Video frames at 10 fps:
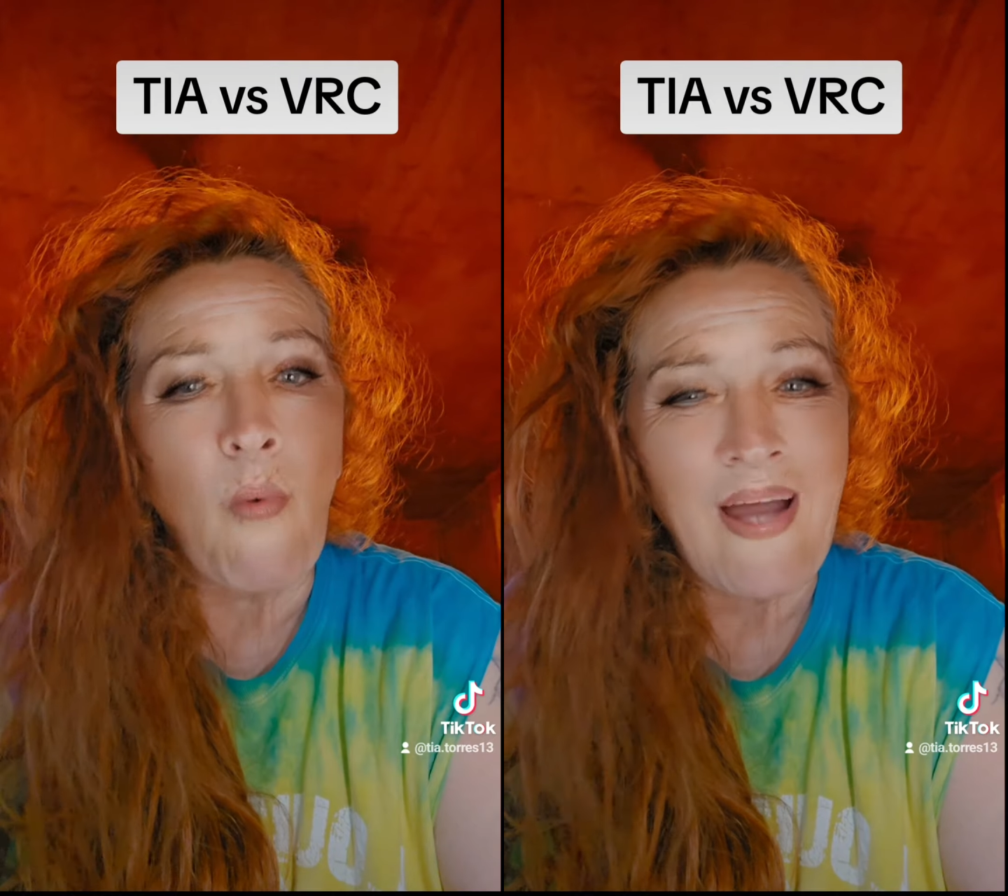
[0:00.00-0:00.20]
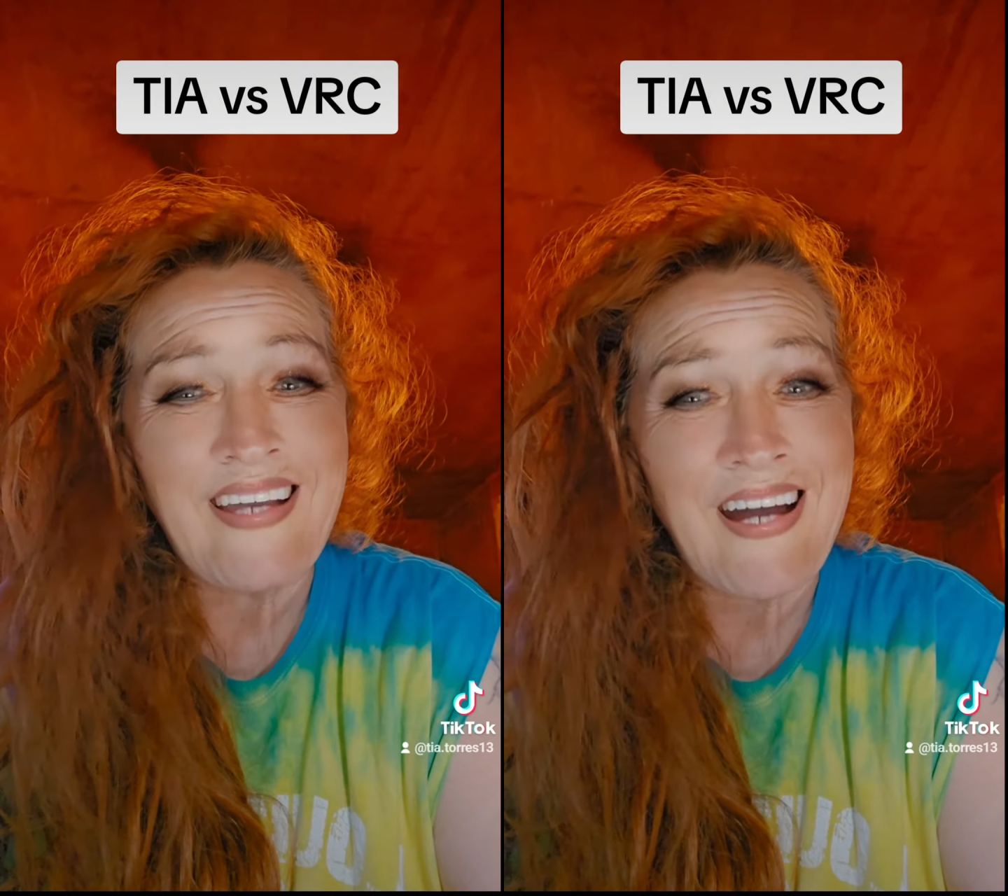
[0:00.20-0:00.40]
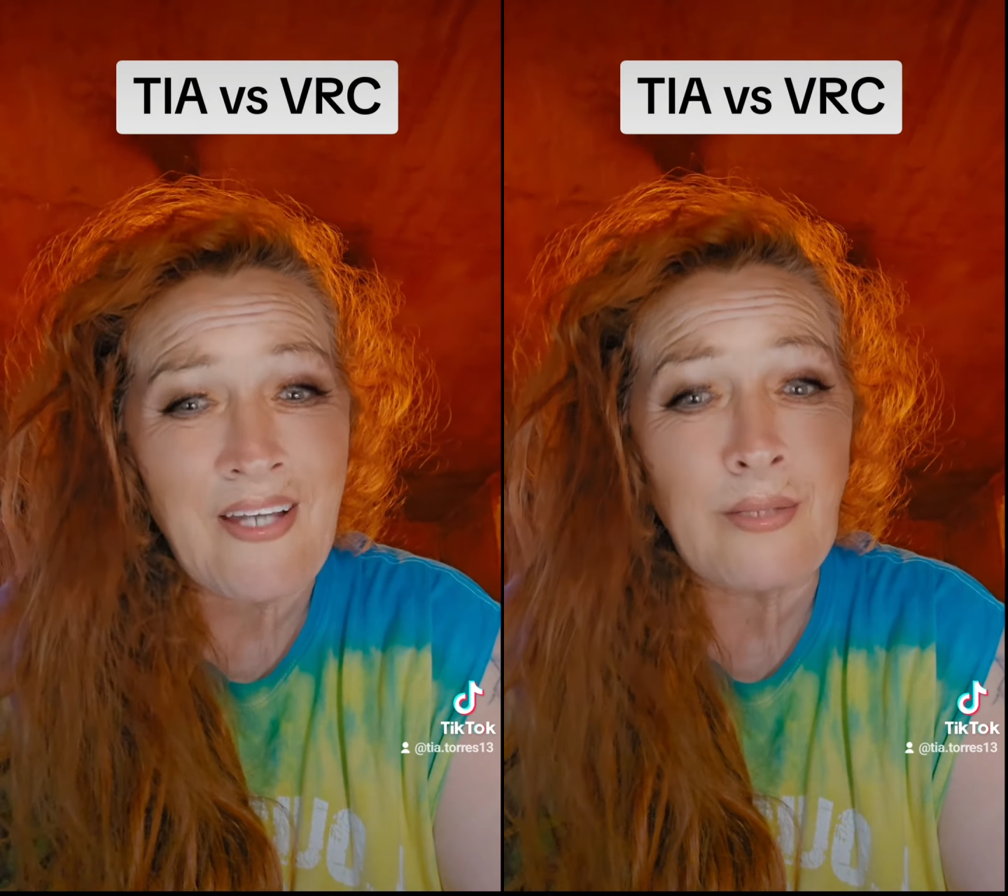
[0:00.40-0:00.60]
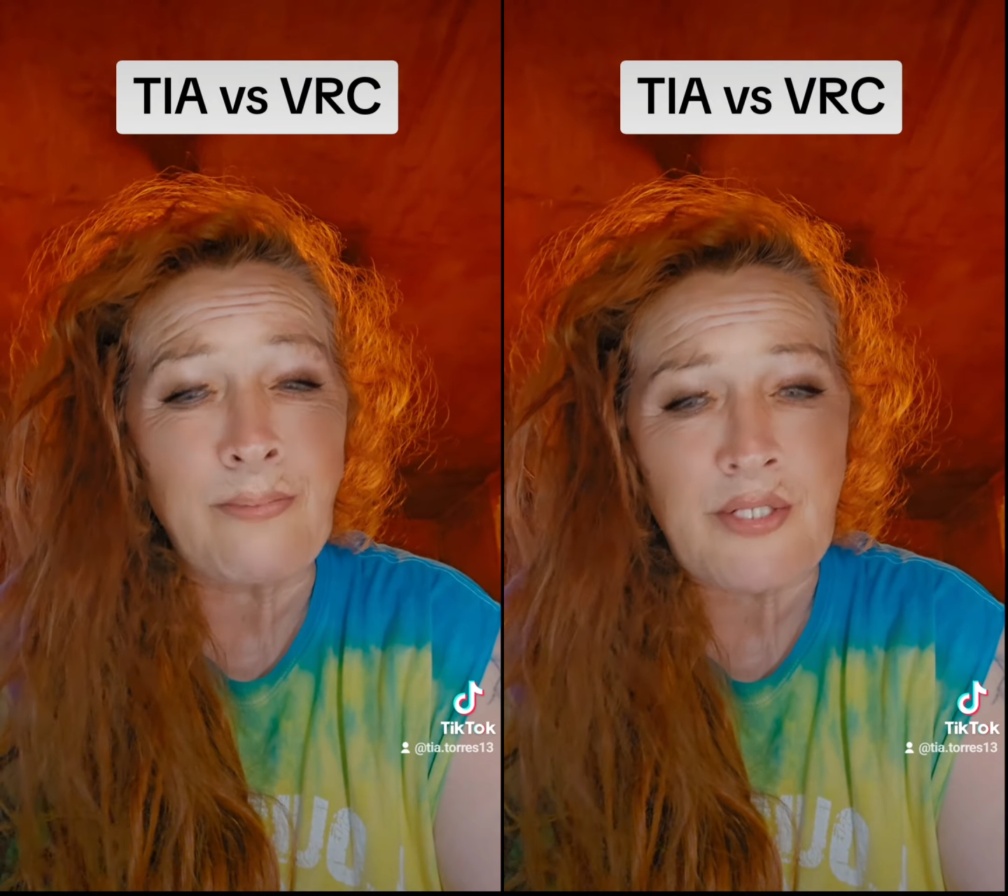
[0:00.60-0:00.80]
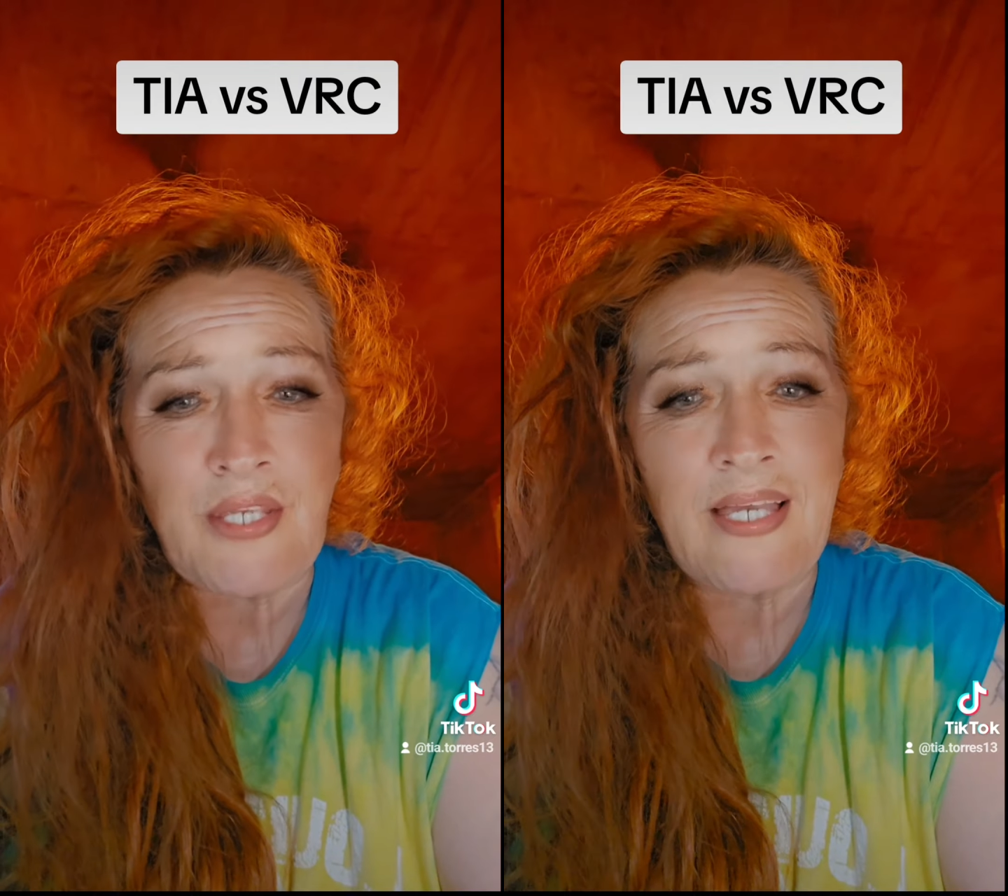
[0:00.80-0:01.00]

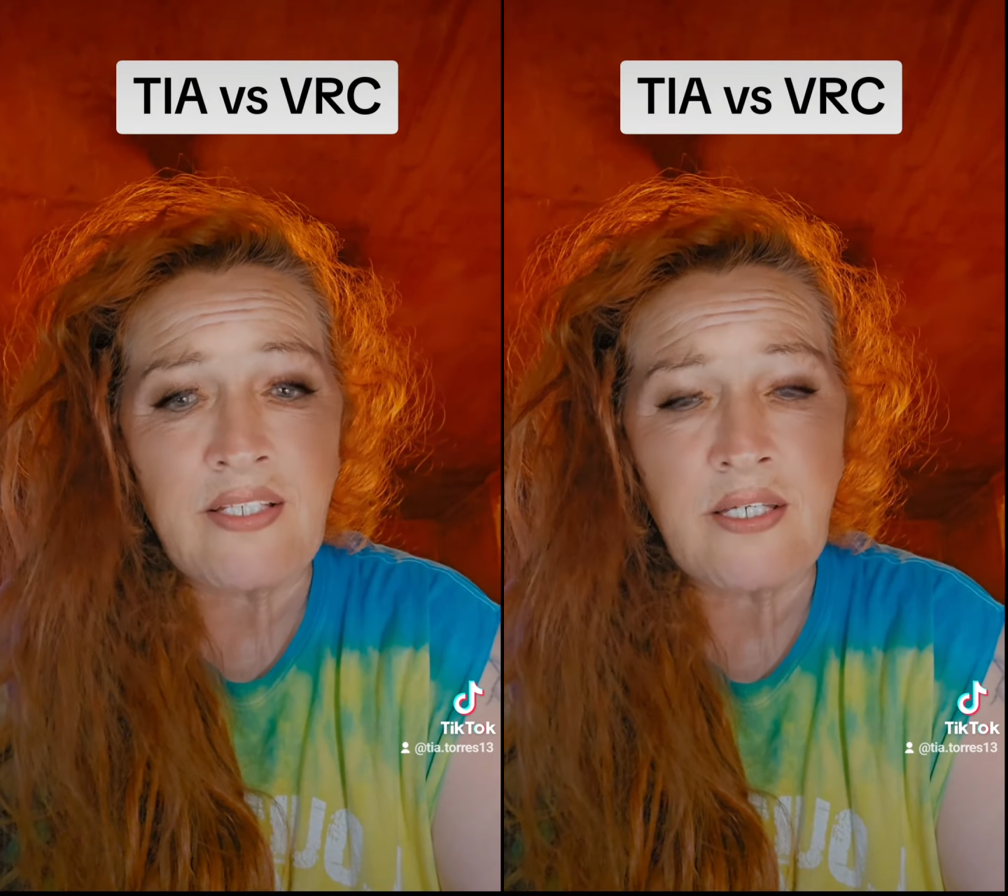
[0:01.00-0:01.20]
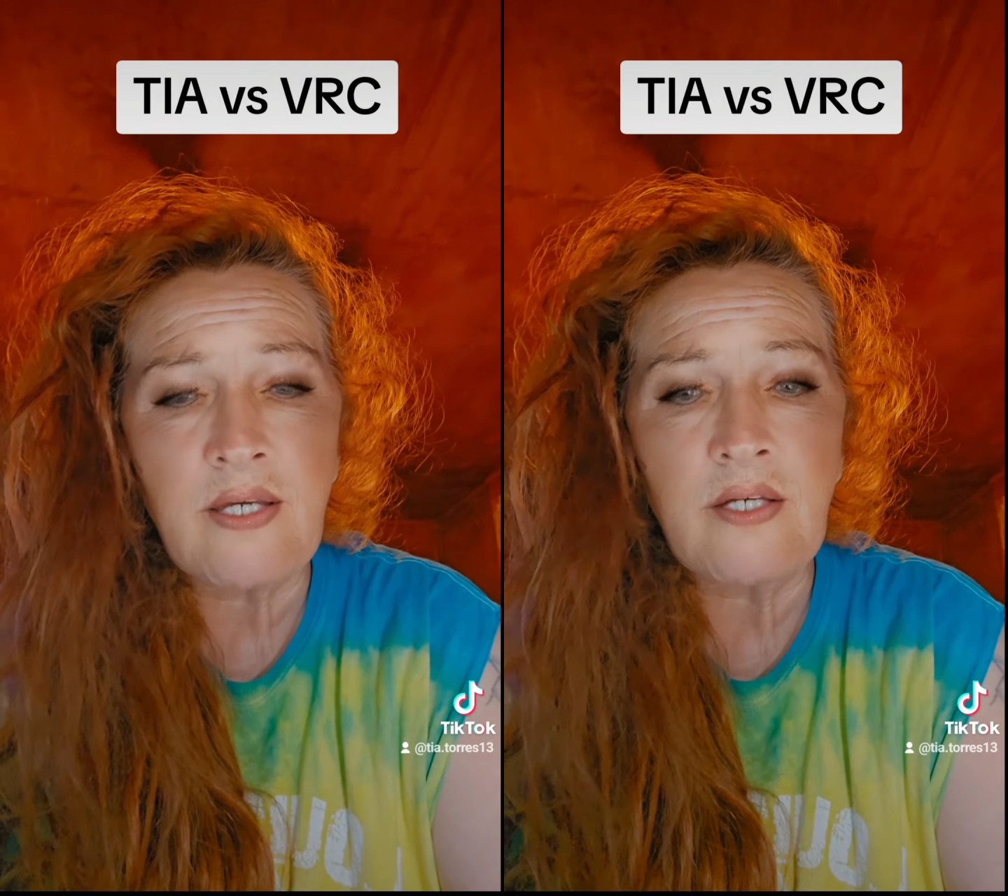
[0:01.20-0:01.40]
100%